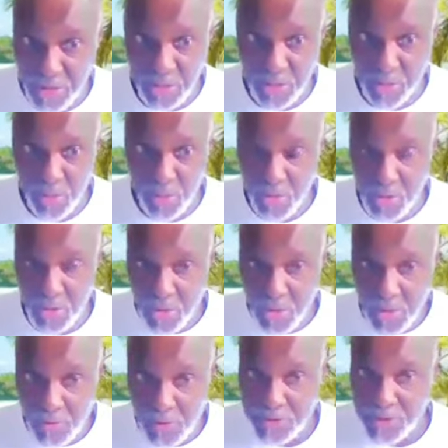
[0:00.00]
So everything you
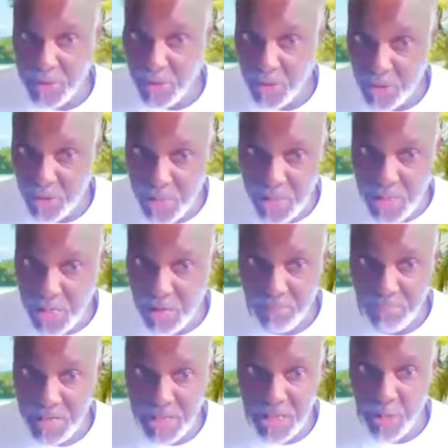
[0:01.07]
do, there's an
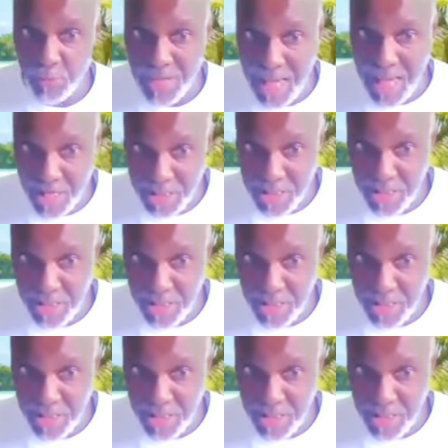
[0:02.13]
immediate